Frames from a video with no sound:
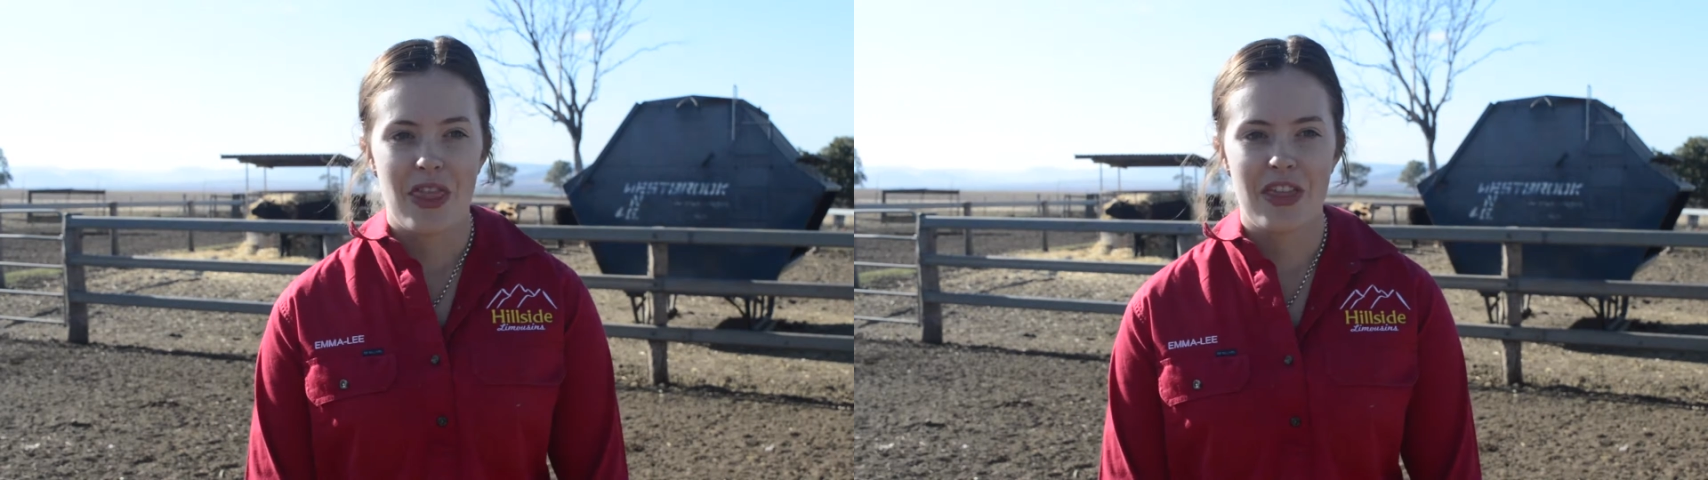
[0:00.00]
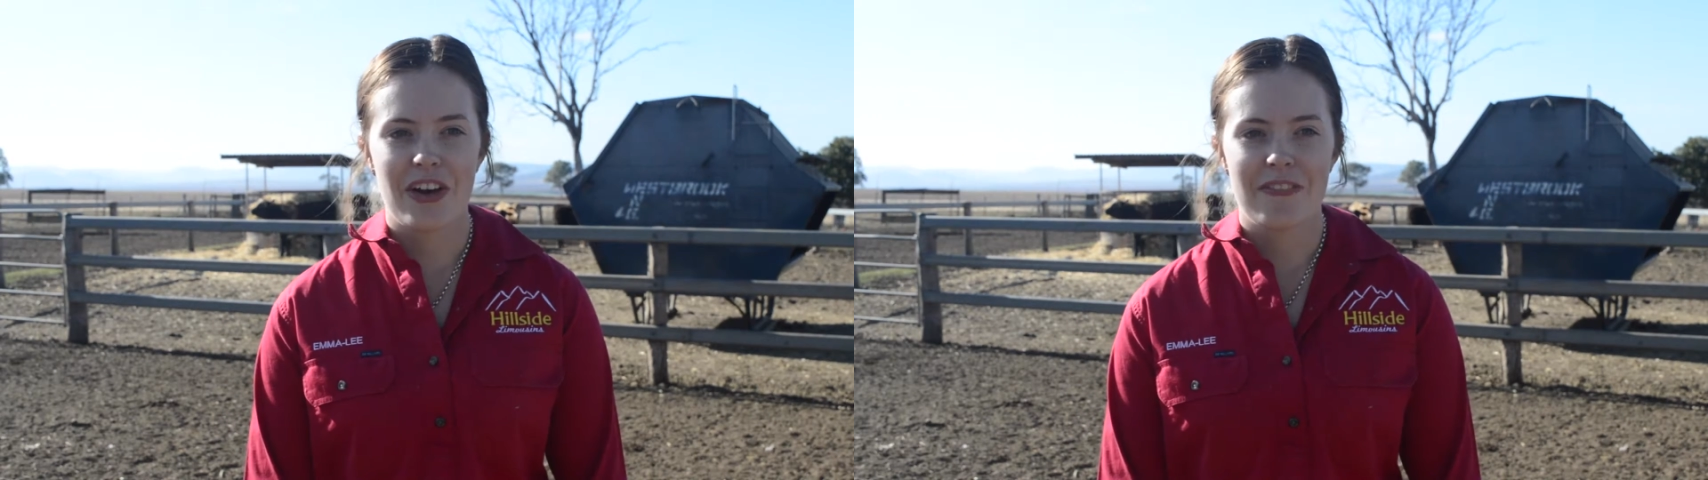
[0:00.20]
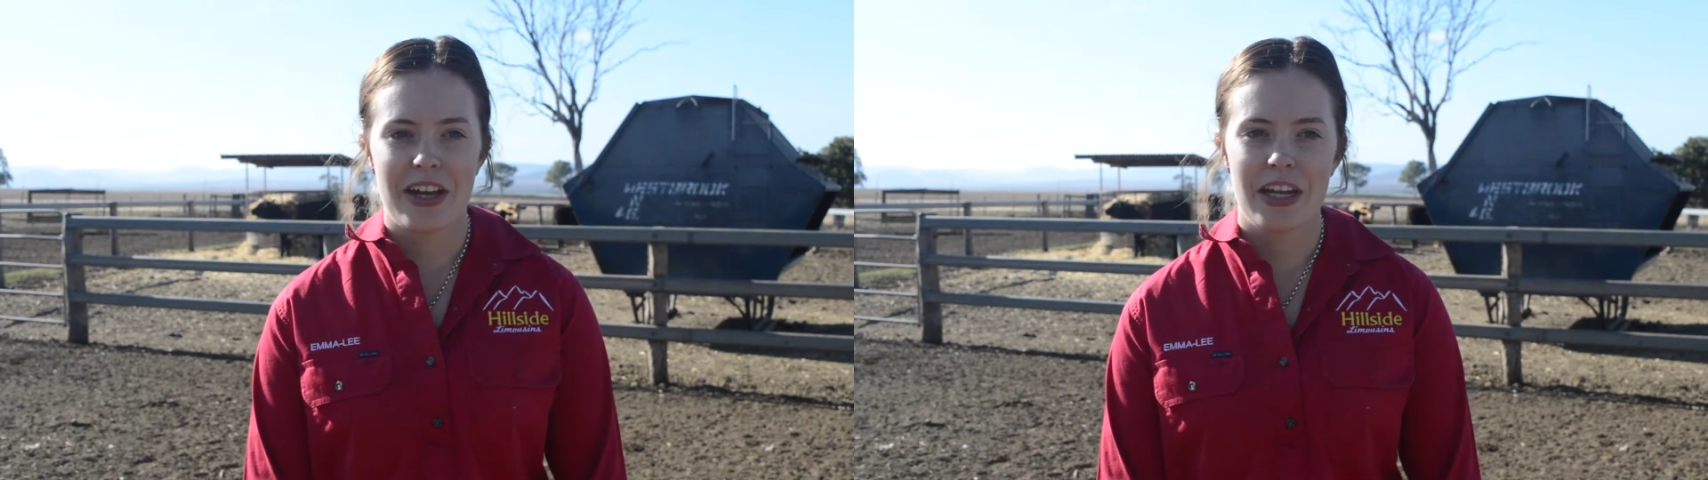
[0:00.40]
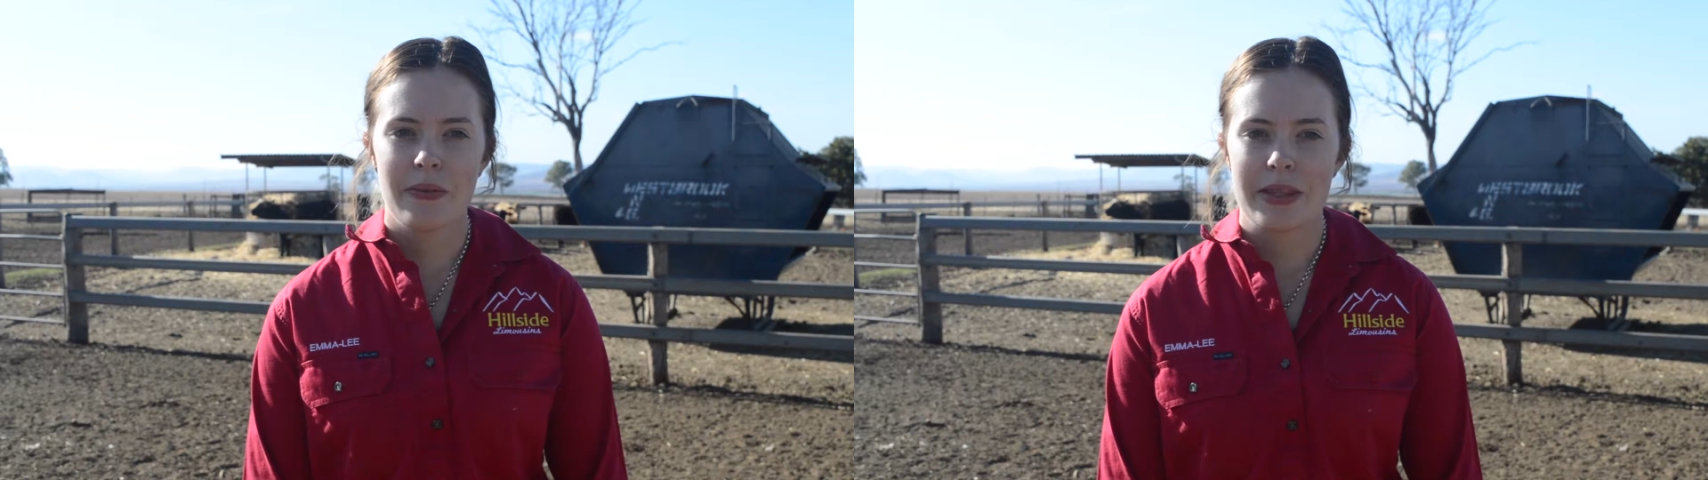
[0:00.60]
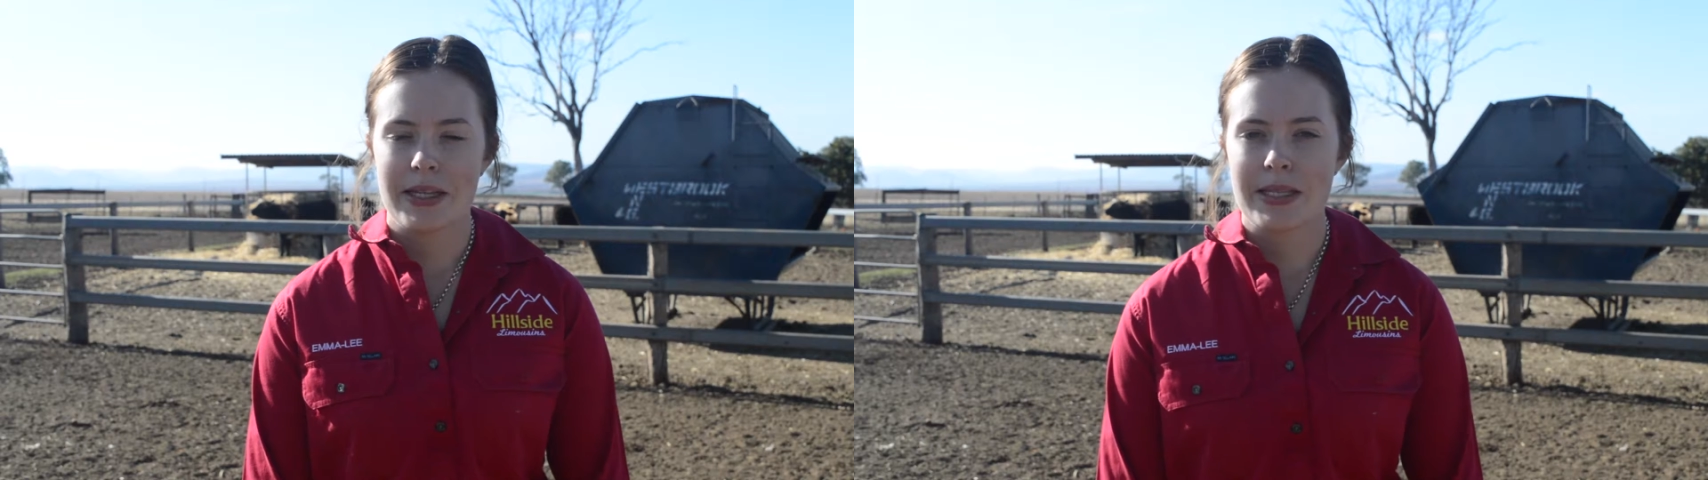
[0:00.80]
The remaining
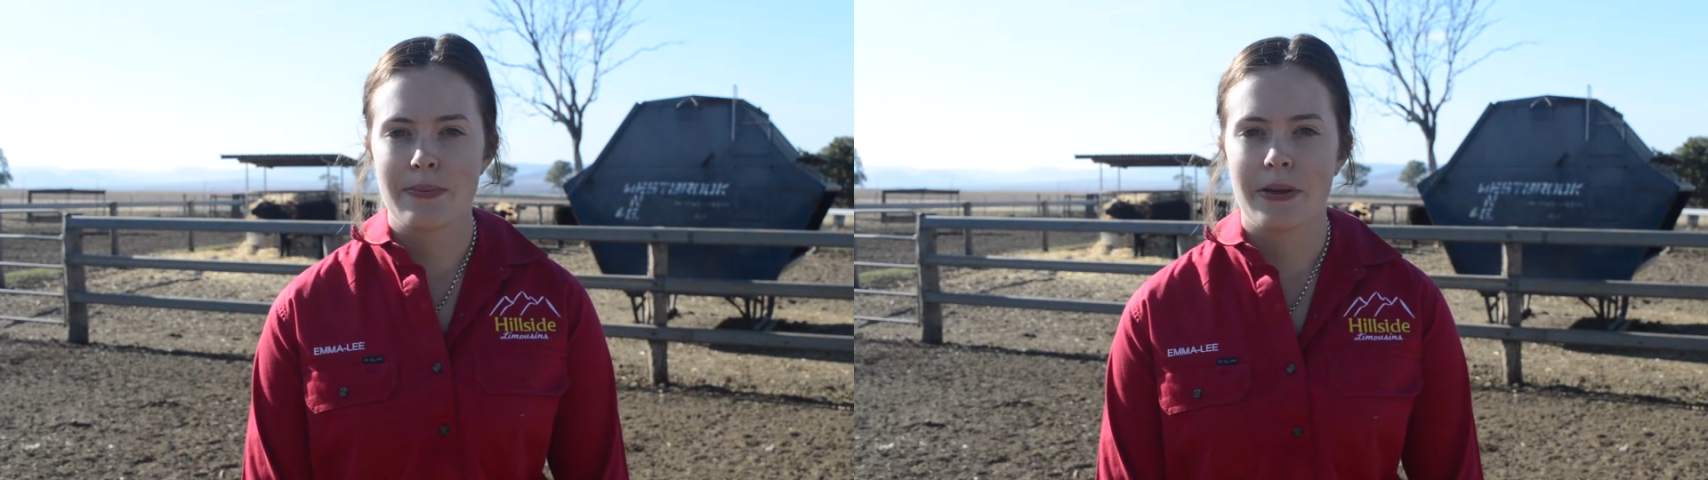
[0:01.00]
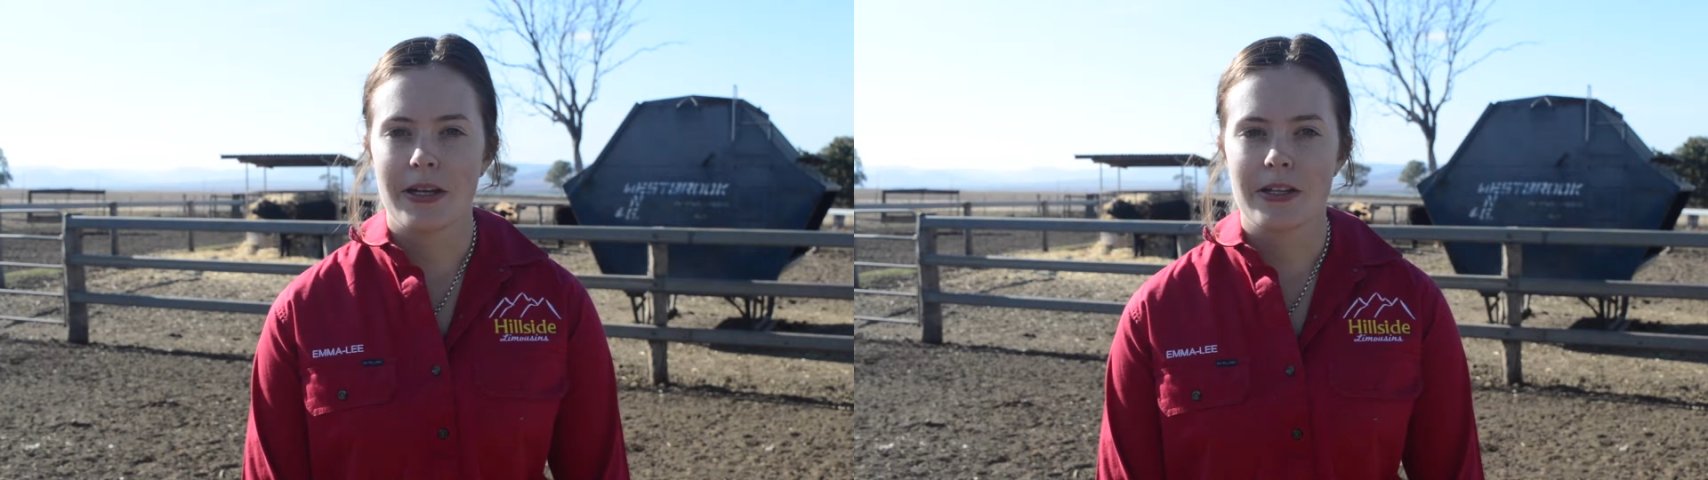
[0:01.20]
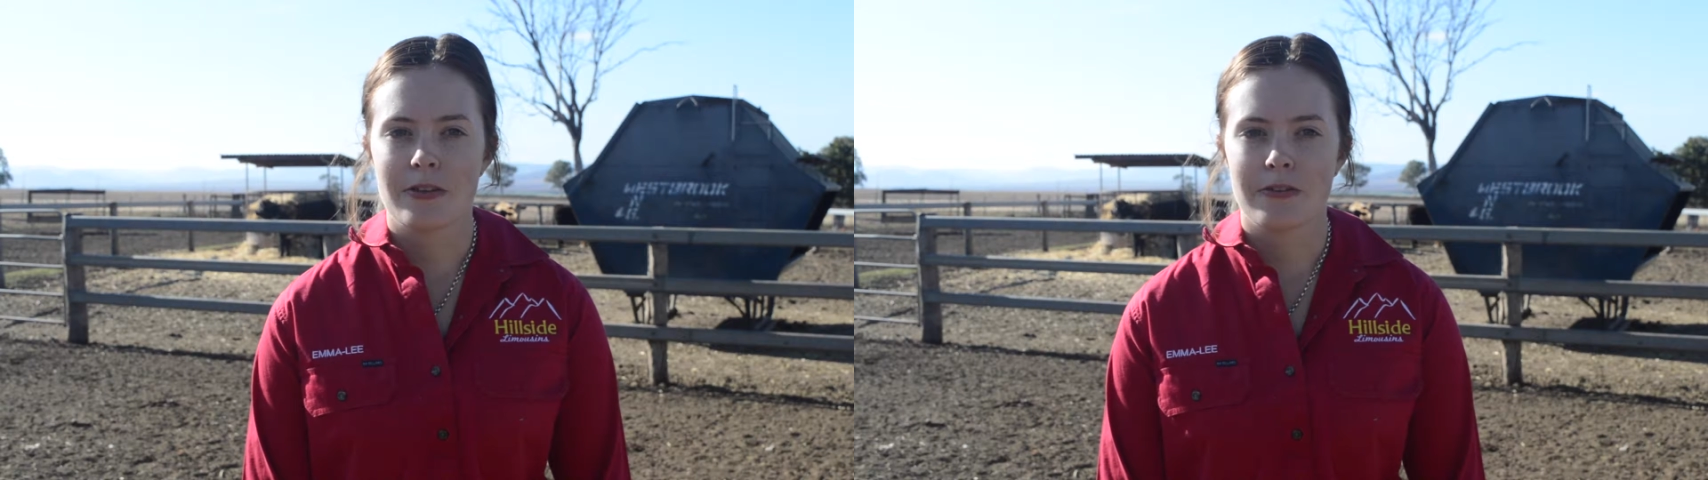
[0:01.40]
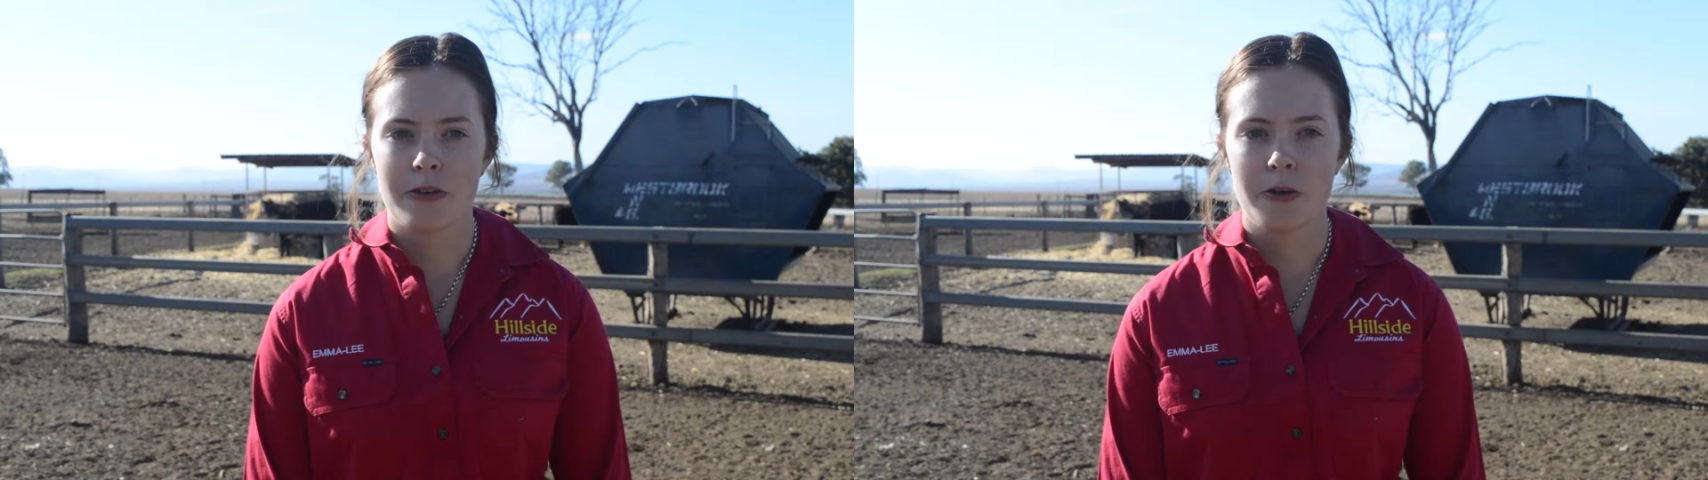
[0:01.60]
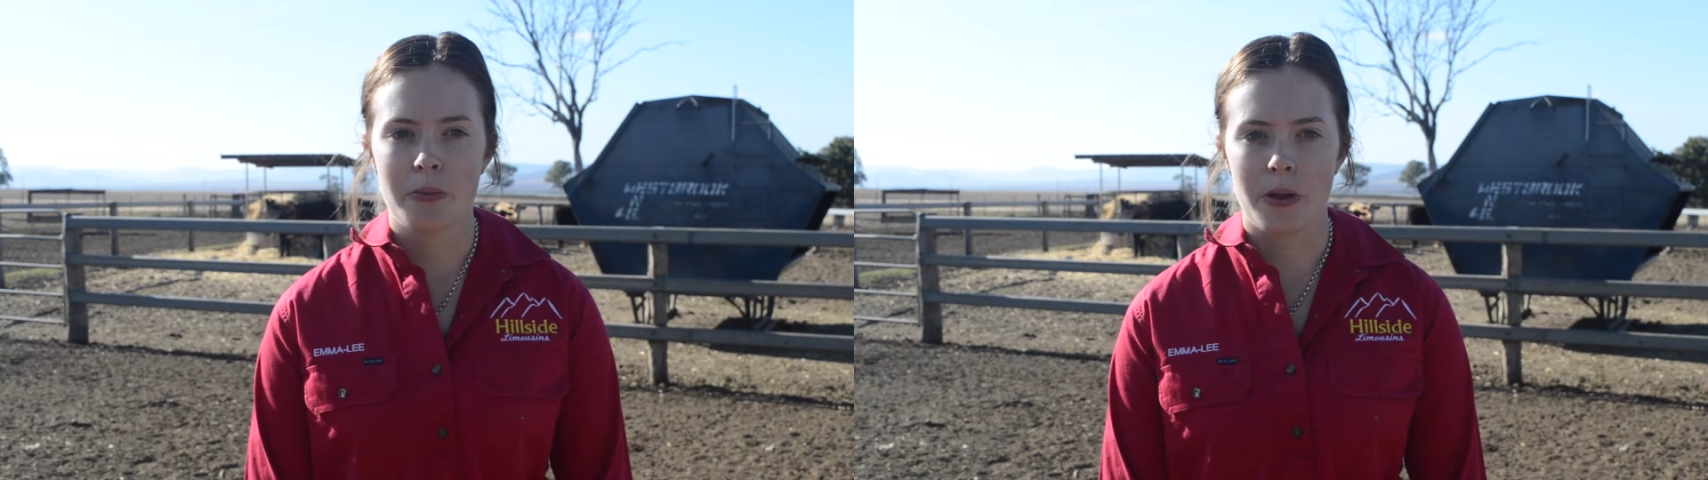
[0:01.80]
were then split into
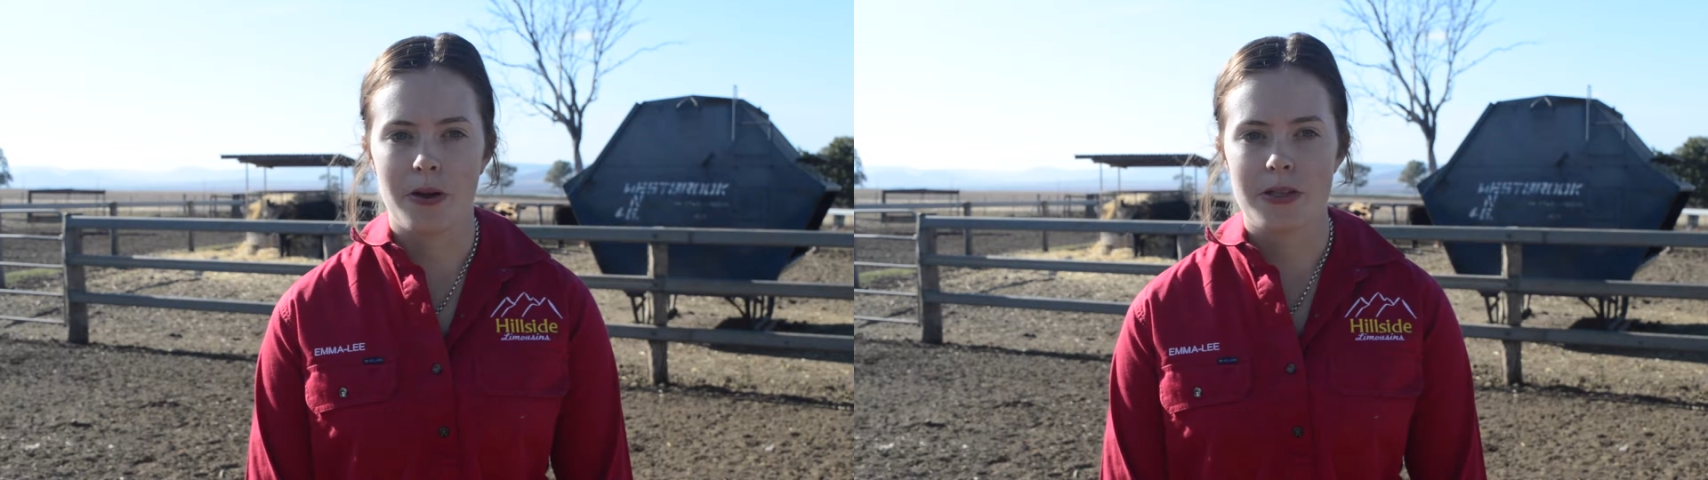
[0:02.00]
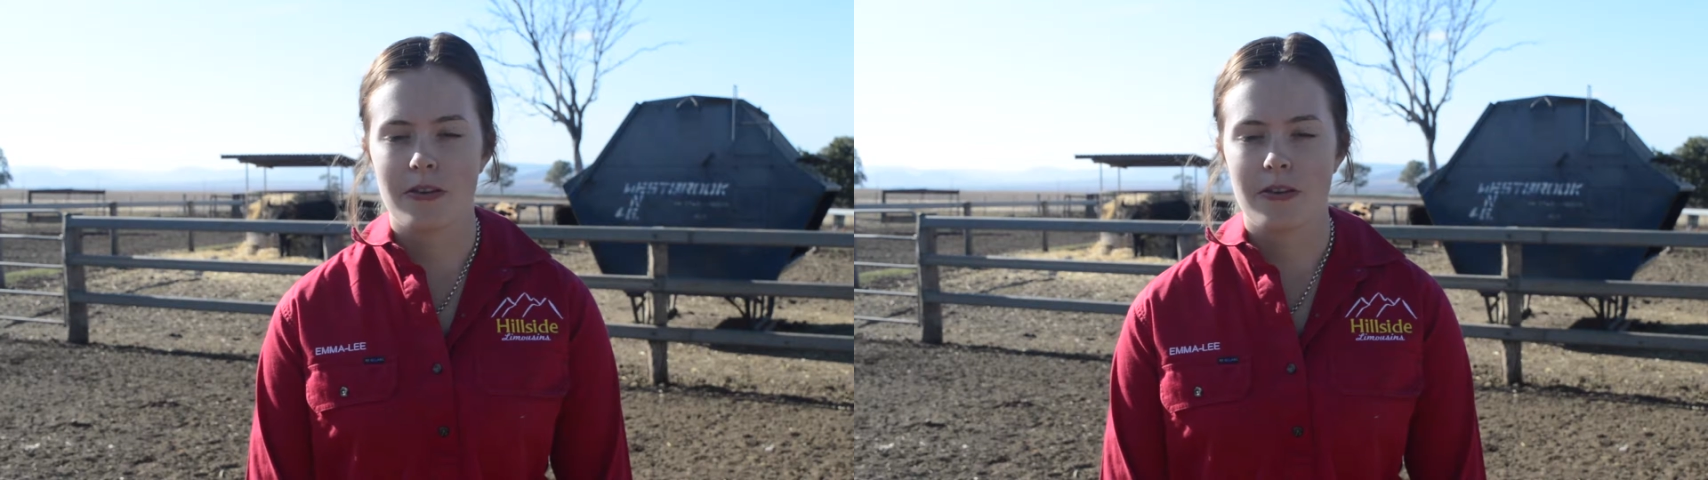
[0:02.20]
4 blocks